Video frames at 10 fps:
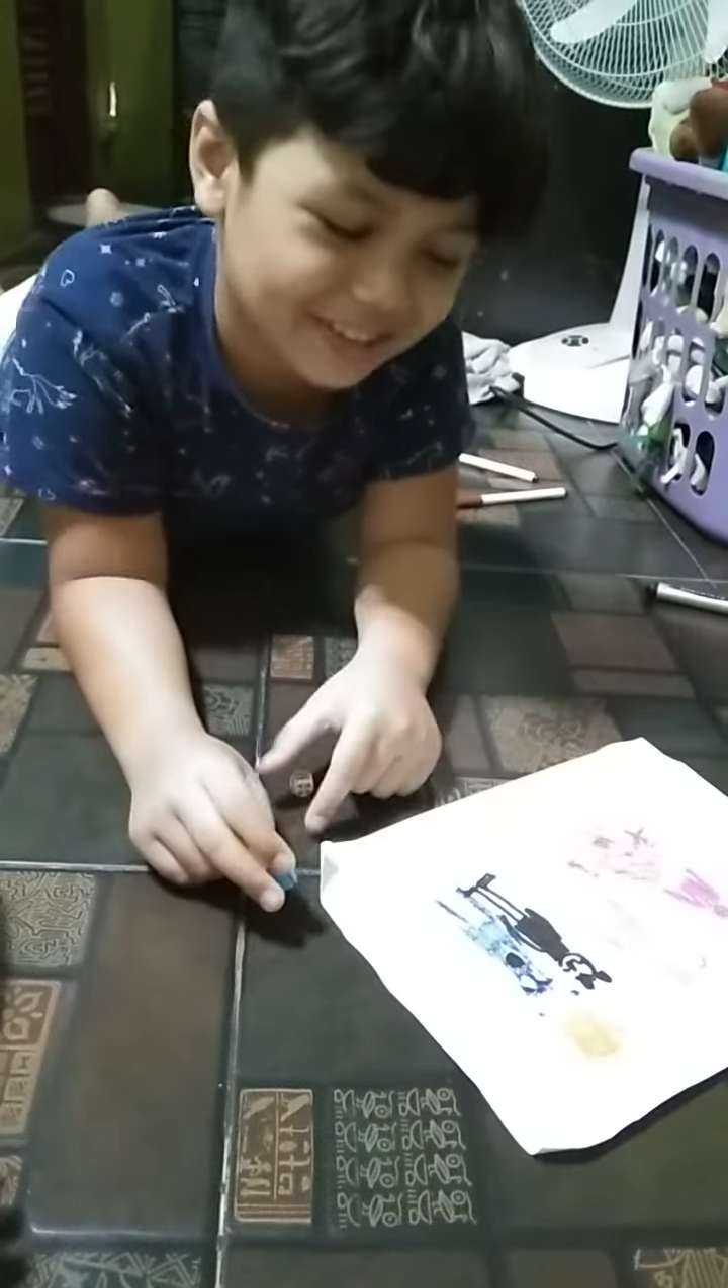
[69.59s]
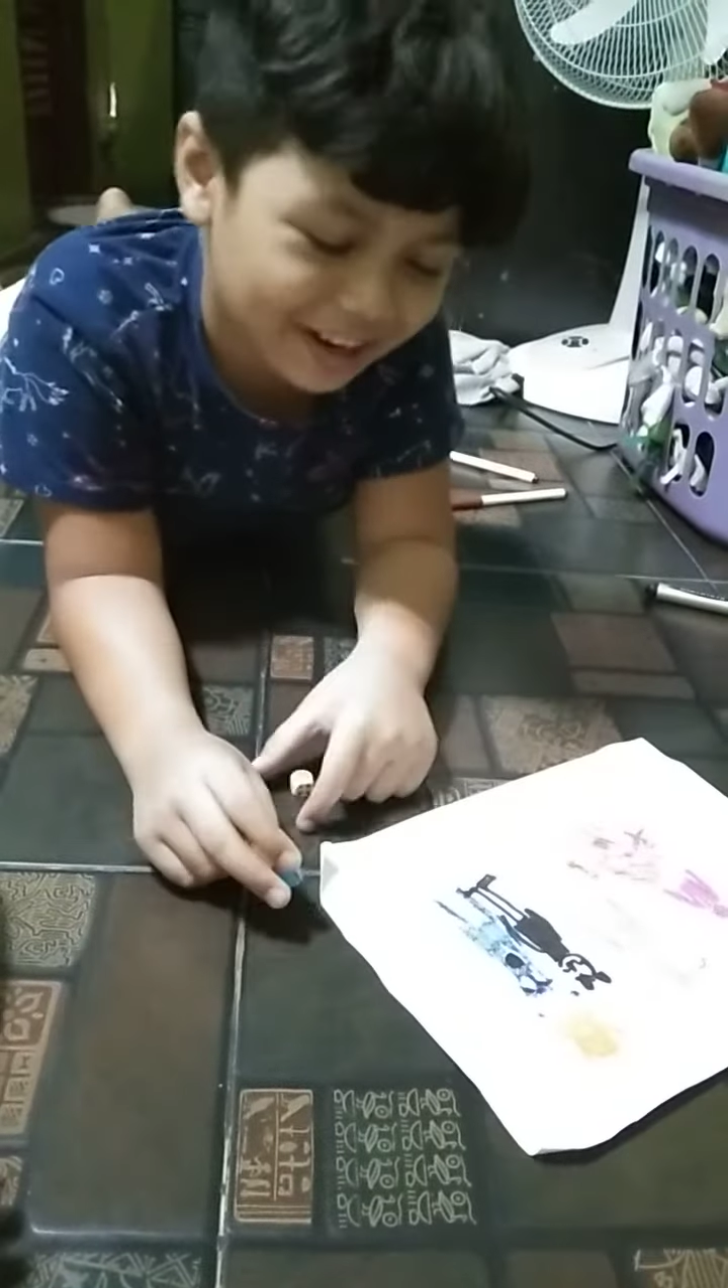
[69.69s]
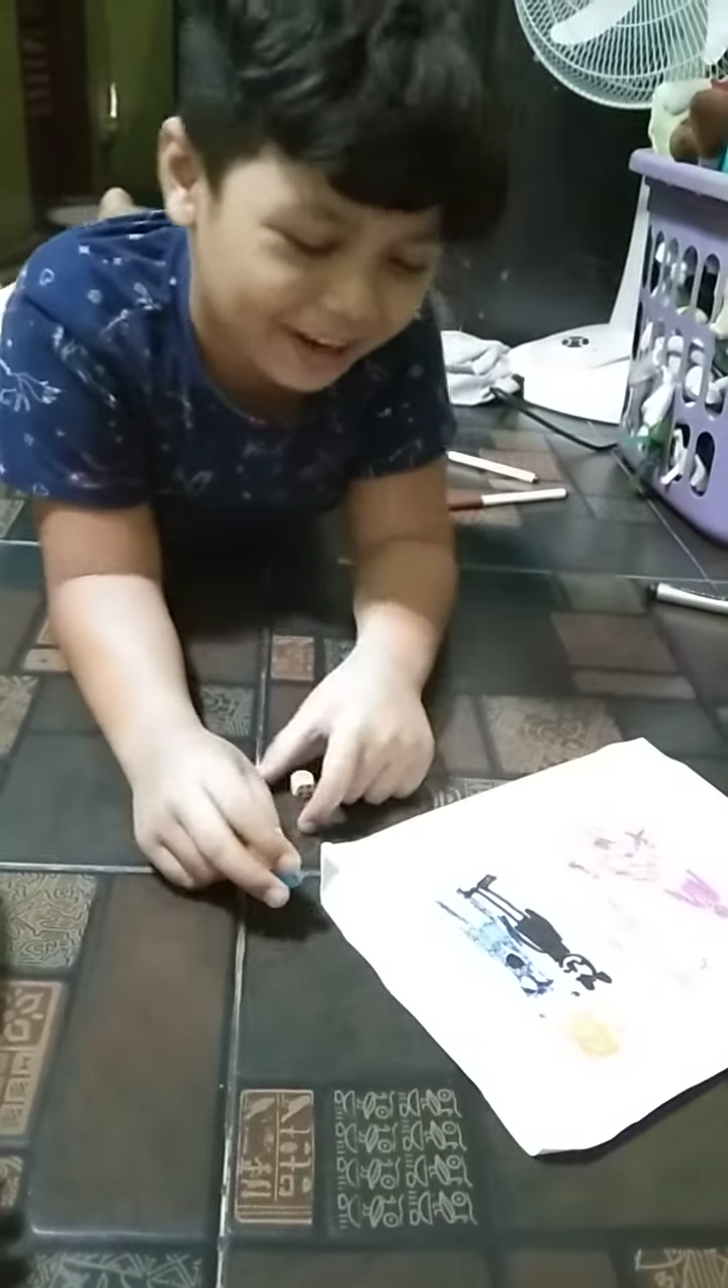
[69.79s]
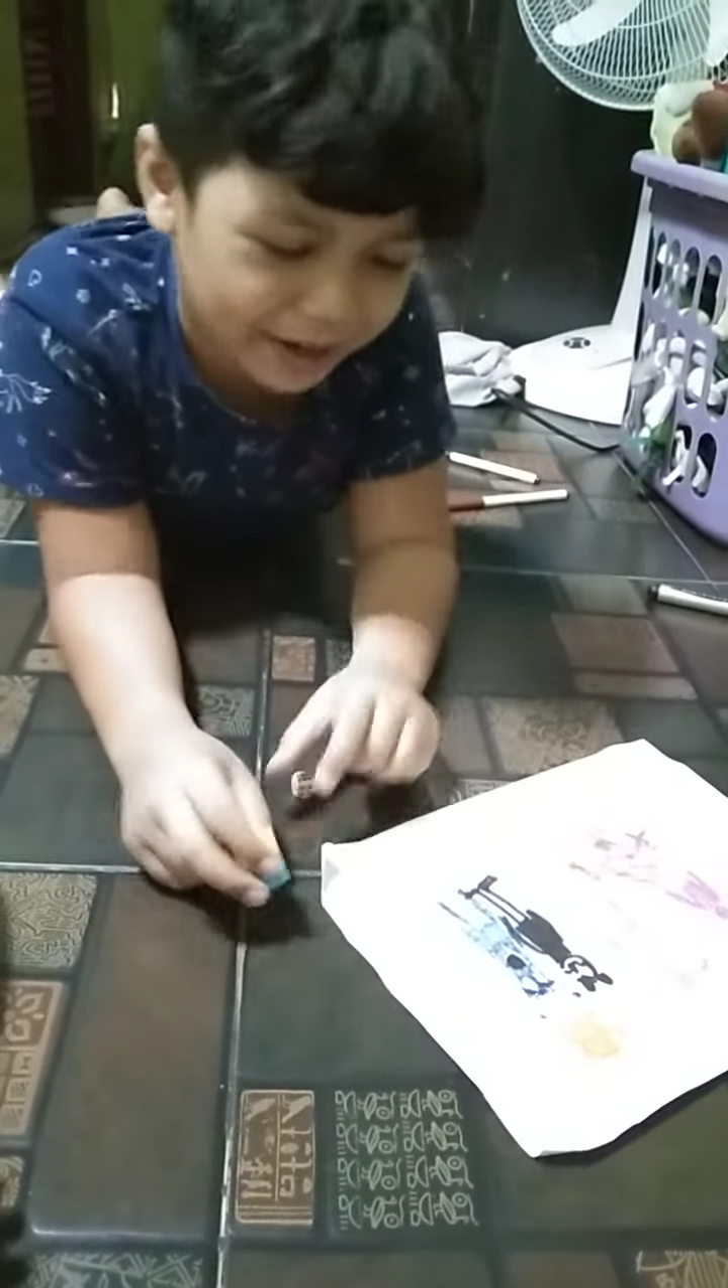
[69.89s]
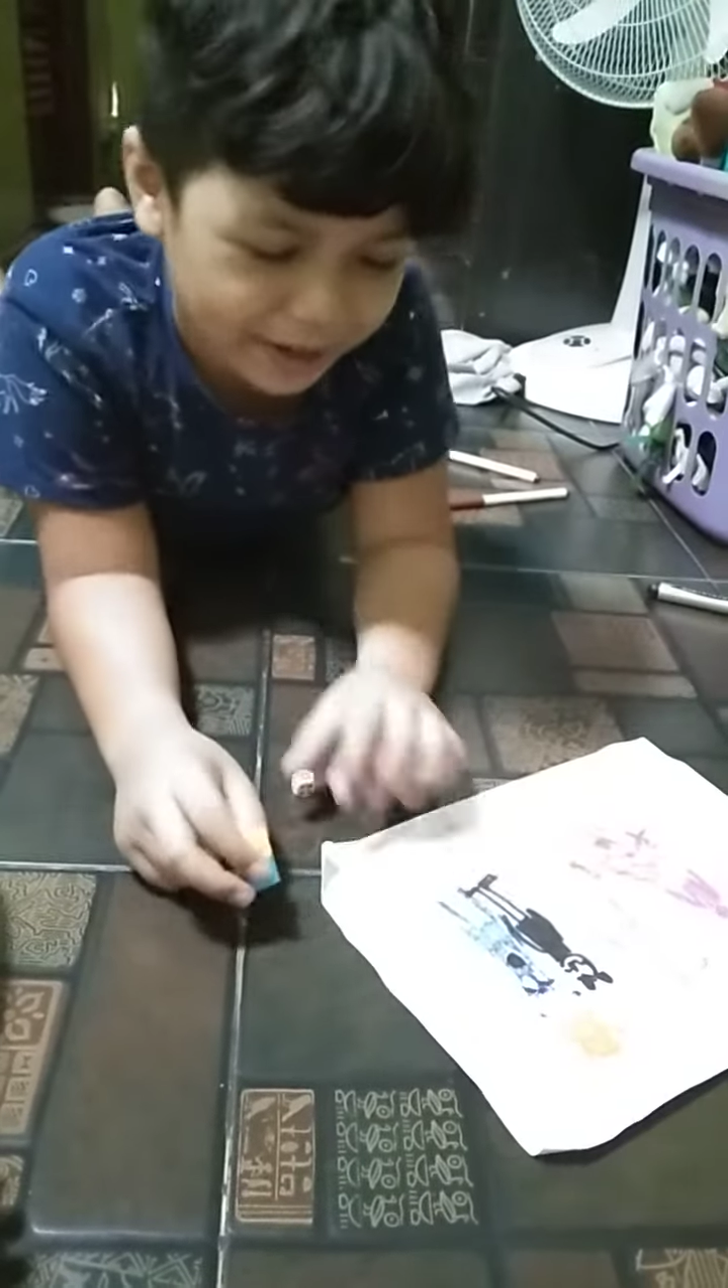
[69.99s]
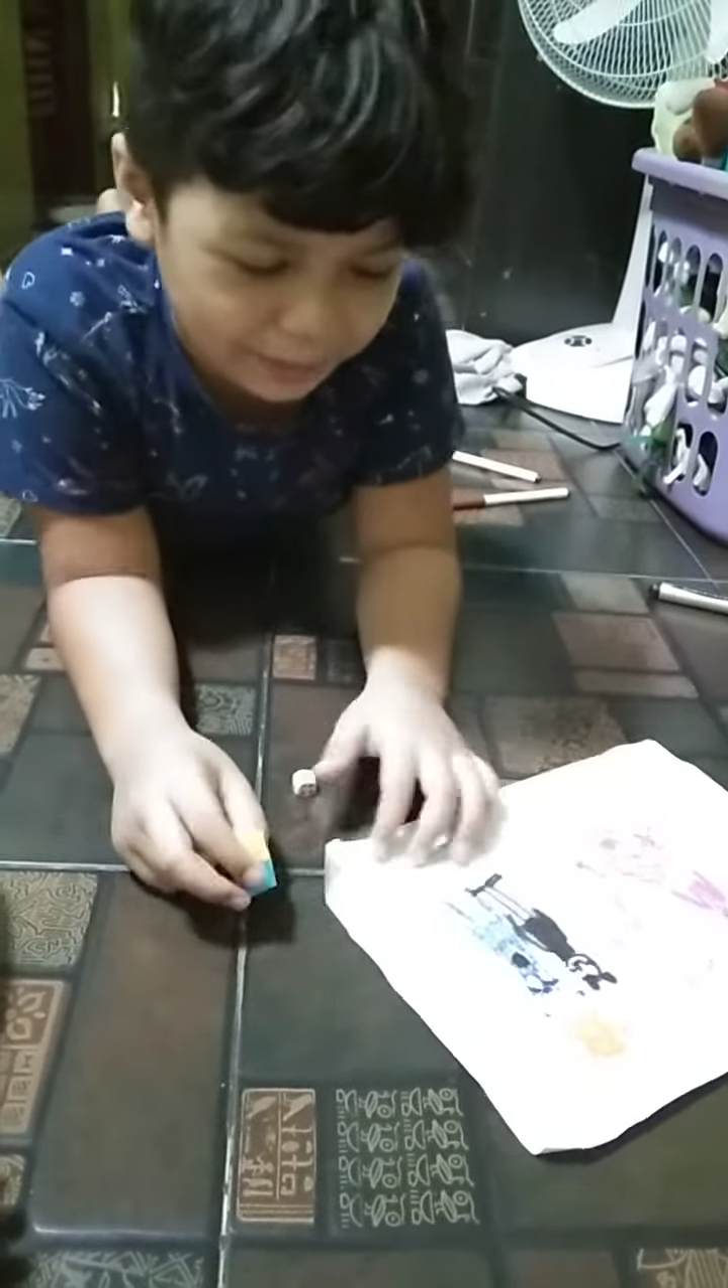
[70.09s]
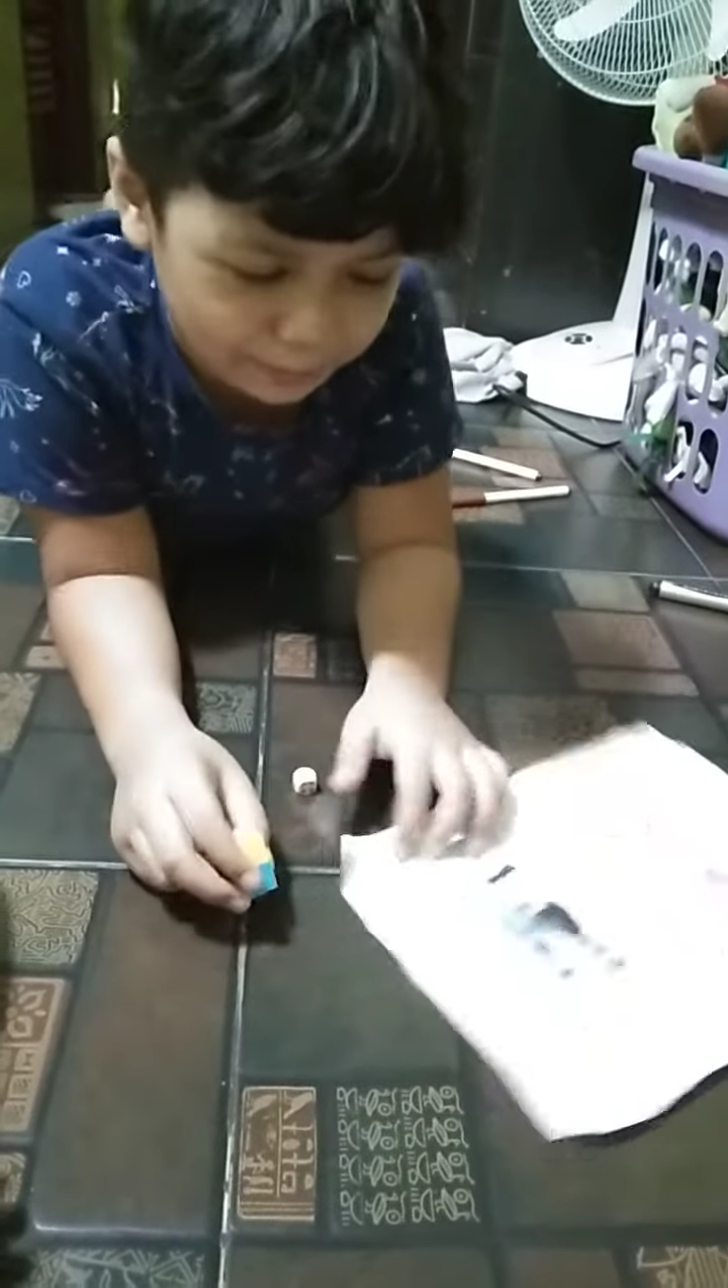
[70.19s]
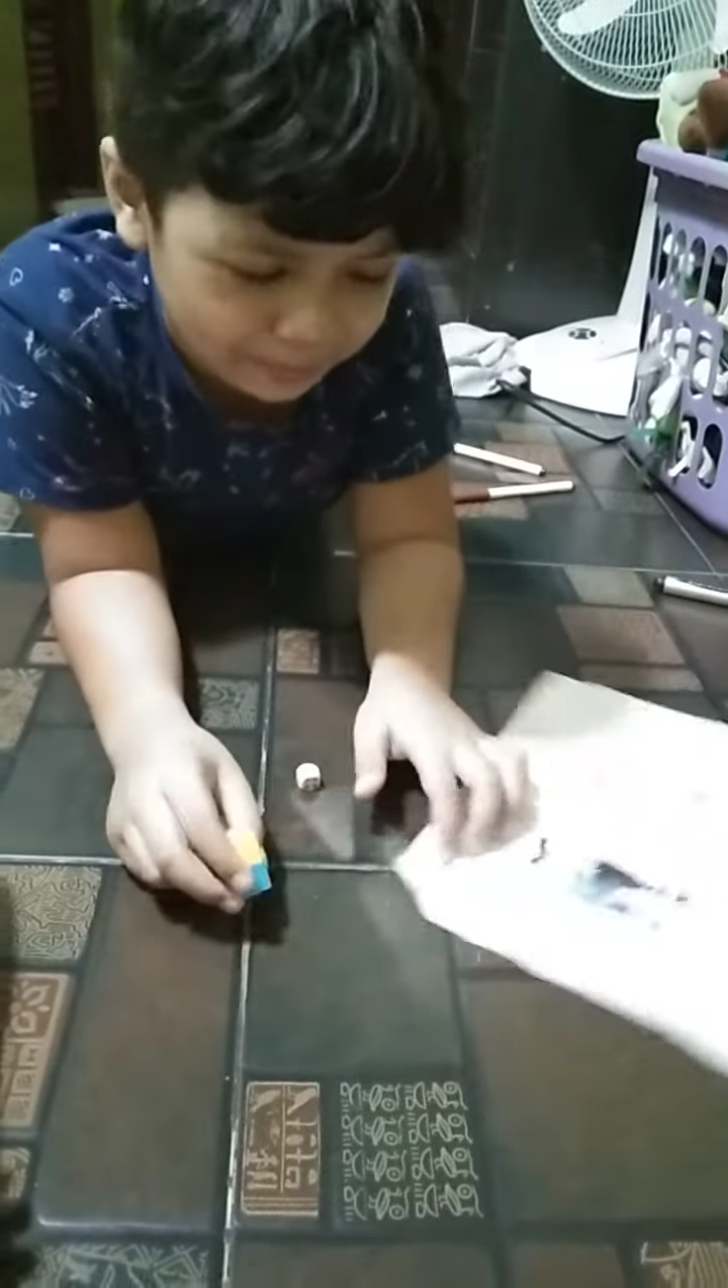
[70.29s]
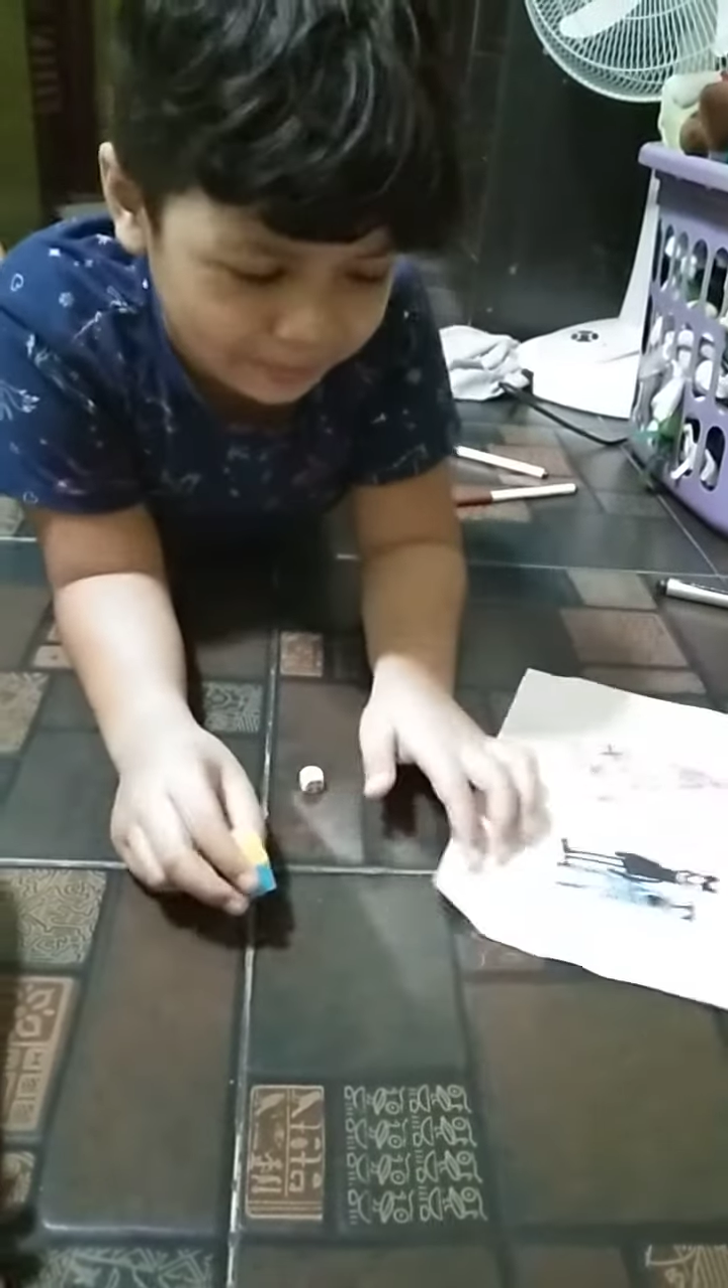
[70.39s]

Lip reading: time.